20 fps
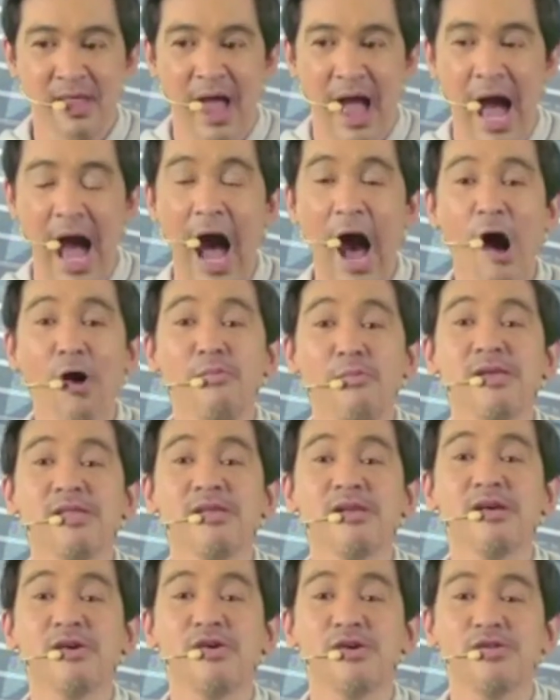how
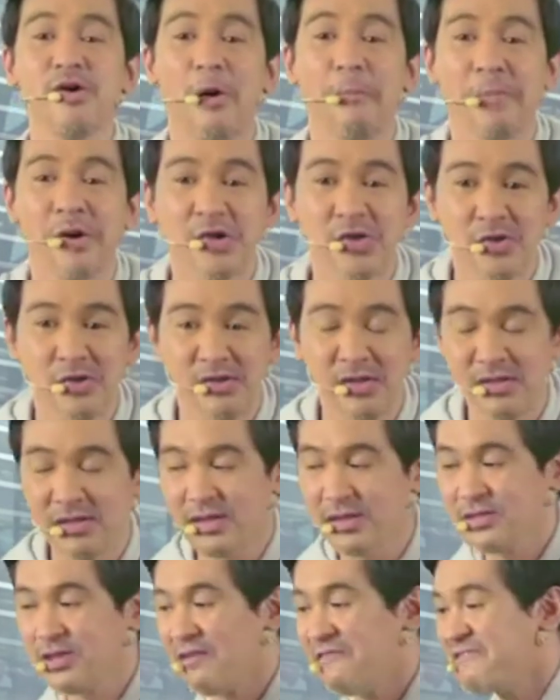many good
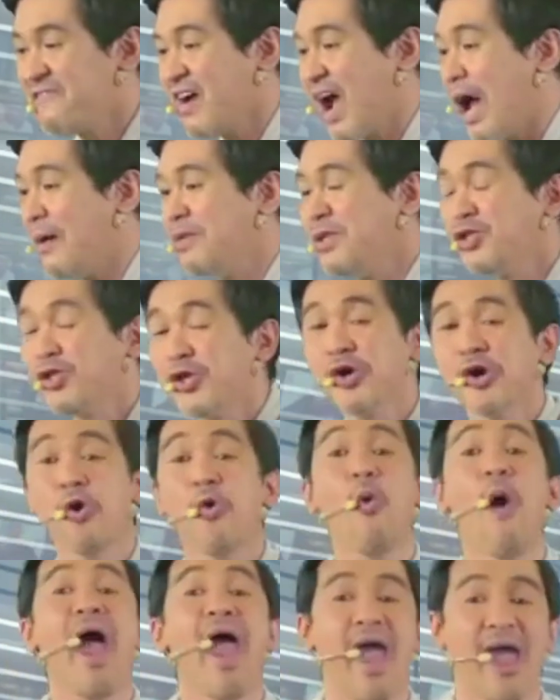opportunities have come into your
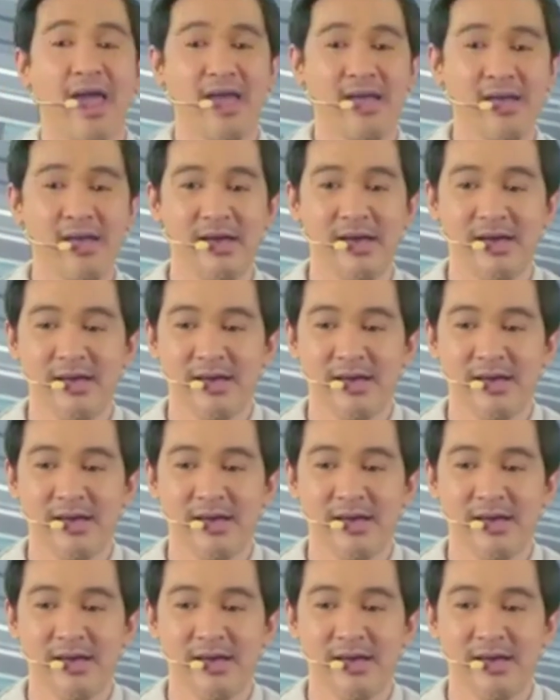way,